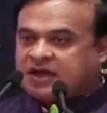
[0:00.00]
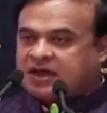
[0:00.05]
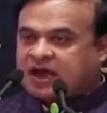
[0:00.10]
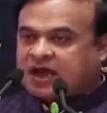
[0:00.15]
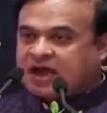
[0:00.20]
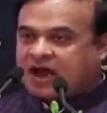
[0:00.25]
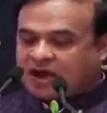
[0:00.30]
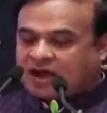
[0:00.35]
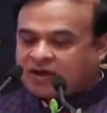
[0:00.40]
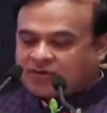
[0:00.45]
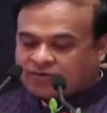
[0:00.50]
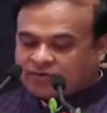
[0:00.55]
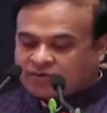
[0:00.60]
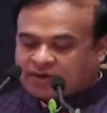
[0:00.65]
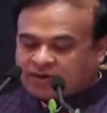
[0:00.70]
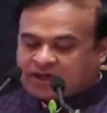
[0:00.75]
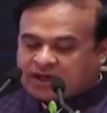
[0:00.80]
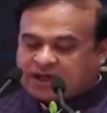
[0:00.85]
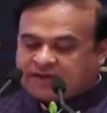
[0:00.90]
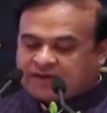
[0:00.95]
how we
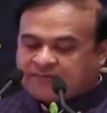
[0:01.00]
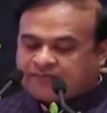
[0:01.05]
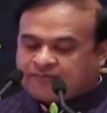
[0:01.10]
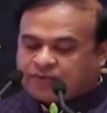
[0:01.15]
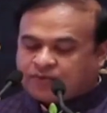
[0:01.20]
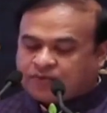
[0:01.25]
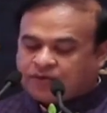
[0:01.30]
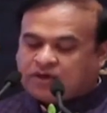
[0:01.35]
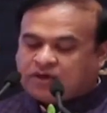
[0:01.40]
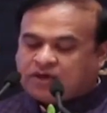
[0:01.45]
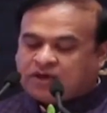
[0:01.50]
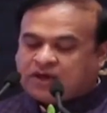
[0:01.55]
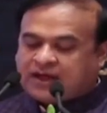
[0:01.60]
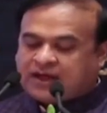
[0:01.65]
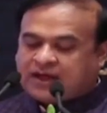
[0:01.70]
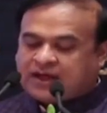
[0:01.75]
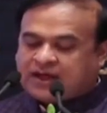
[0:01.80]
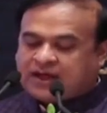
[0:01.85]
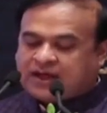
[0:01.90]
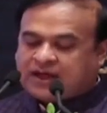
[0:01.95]
can put a
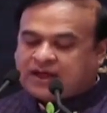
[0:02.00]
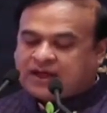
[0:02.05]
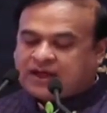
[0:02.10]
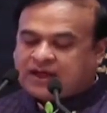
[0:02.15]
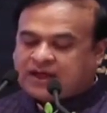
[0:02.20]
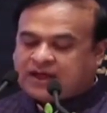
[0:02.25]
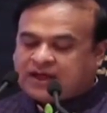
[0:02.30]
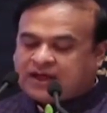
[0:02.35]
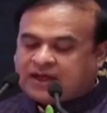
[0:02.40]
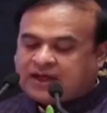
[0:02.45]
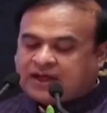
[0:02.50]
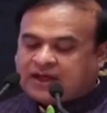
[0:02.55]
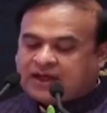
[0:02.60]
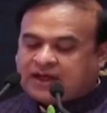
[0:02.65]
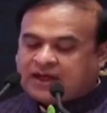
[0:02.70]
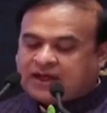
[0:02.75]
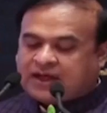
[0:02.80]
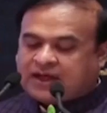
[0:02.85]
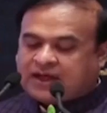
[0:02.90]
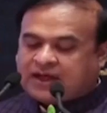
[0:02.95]
strict
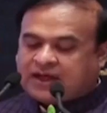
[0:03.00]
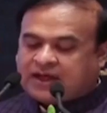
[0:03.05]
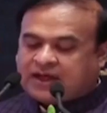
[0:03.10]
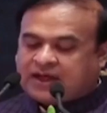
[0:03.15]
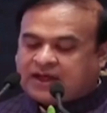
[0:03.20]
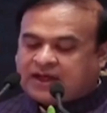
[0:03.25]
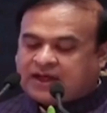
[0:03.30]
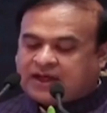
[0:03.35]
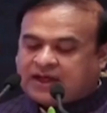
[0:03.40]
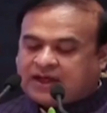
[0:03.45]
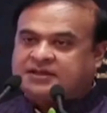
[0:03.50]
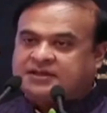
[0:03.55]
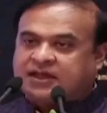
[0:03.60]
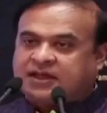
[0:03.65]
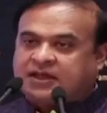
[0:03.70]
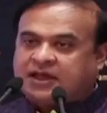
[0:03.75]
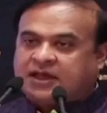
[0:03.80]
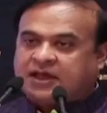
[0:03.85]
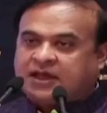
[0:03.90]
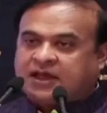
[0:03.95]
protocol in place,
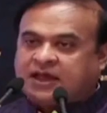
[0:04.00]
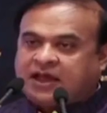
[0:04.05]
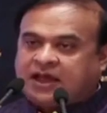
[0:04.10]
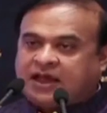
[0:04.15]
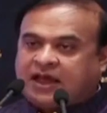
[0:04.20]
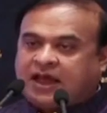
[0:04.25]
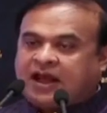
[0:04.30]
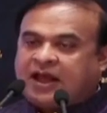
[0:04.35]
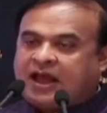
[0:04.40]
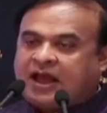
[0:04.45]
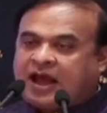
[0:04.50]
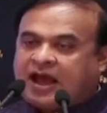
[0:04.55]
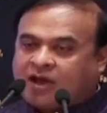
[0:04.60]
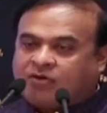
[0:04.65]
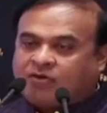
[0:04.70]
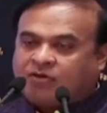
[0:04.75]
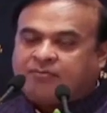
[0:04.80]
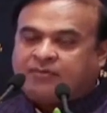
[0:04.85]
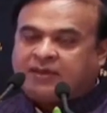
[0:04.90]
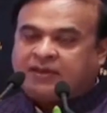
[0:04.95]
and how
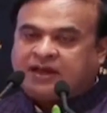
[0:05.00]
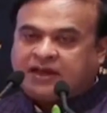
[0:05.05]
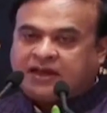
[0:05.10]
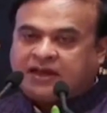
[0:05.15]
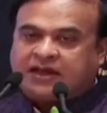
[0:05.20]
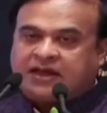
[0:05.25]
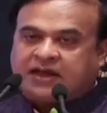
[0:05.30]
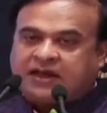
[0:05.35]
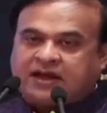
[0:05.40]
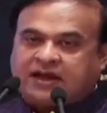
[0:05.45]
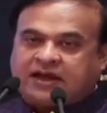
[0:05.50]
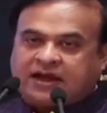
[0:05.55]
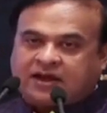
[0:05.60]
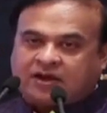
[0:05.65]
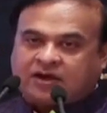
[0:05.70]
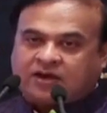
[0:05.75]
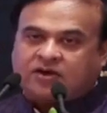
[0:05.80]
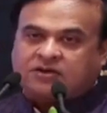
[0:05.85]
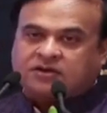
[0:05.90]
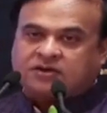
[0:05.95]
medical
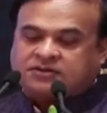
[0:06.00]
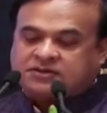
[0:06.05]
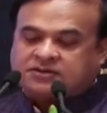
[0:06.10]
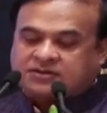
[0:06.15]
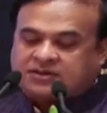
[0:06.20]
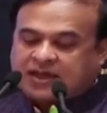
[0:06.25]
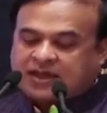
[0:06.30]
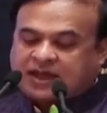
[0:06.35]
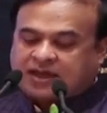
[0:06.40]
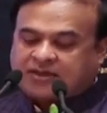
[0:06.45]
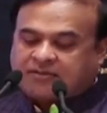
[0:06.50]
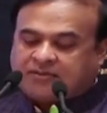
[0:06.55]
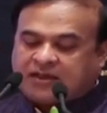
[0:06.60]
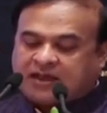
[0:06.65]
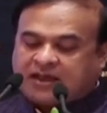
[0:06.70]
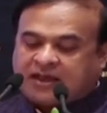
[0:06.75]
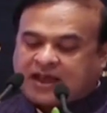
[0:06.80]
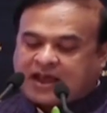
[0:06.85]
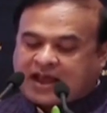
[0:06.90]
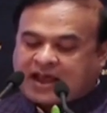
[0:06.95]
records can be
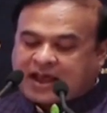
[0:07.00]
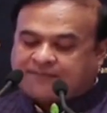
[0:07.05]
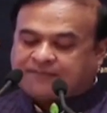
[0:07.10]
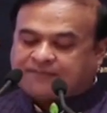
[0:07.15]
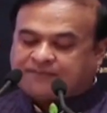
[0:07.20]
kept